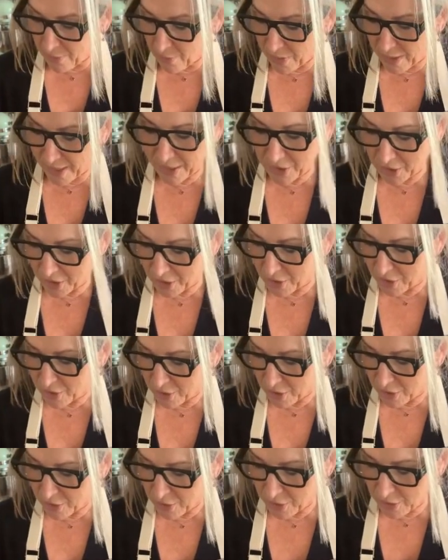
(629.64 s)
What I
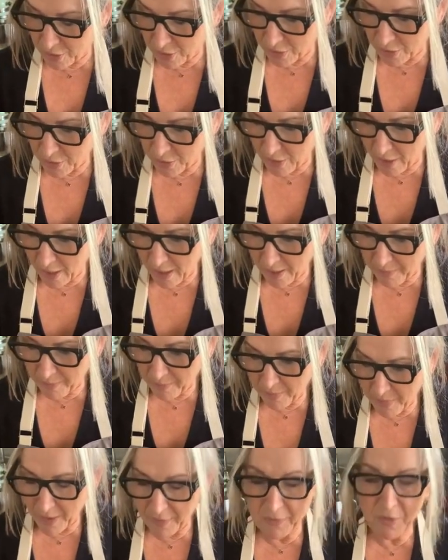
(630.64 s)
just
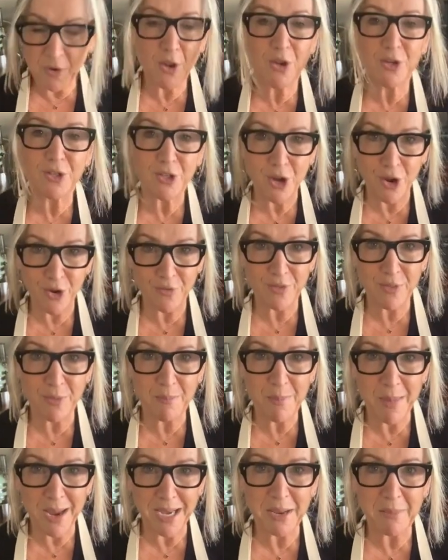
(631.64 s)
have learnt over the
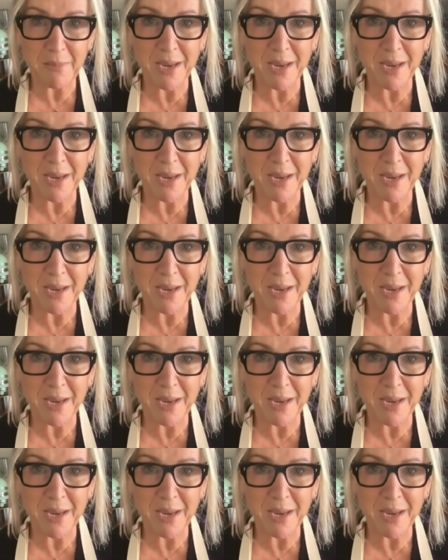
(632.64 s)
many,